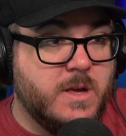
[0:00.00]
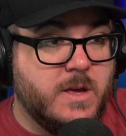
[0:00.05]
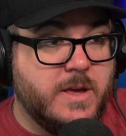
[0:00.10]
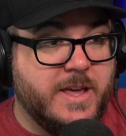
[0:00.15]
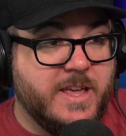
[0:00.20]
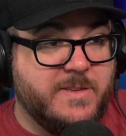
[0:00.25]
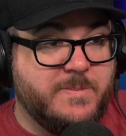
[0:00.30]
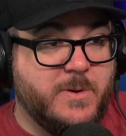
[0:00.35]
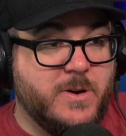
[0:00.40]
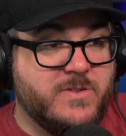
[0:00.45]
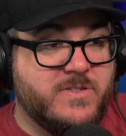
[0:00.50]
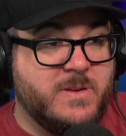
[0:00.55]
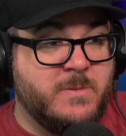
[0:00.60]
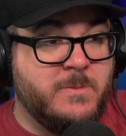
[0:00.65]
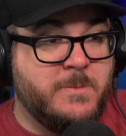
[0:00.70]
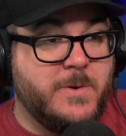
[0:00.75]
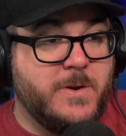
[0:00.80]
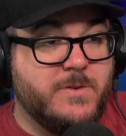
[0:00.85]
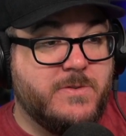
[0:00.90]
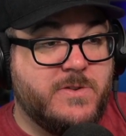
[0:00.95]
as most
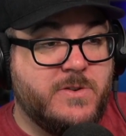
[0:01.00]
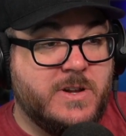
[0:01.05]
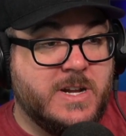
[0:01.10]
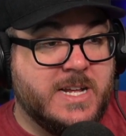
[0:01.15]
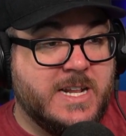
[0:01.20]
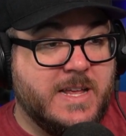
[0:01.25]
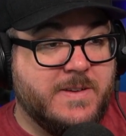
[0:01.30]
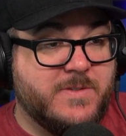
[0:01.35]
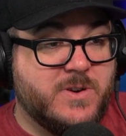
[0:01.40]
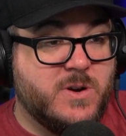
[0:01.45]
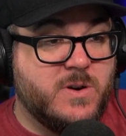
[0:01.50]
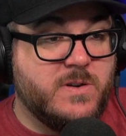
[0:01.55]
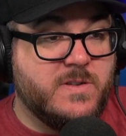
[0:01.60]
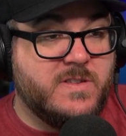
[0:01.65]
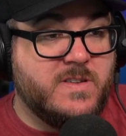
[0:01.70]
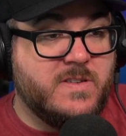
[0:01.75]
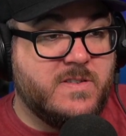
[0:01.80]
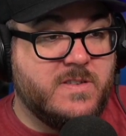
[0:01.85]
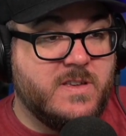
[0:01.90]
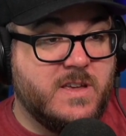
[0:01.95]
MMOs do not have
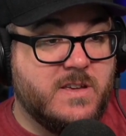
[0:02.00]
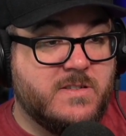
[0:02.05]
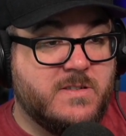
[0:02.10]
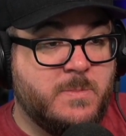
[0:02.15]
currency sinks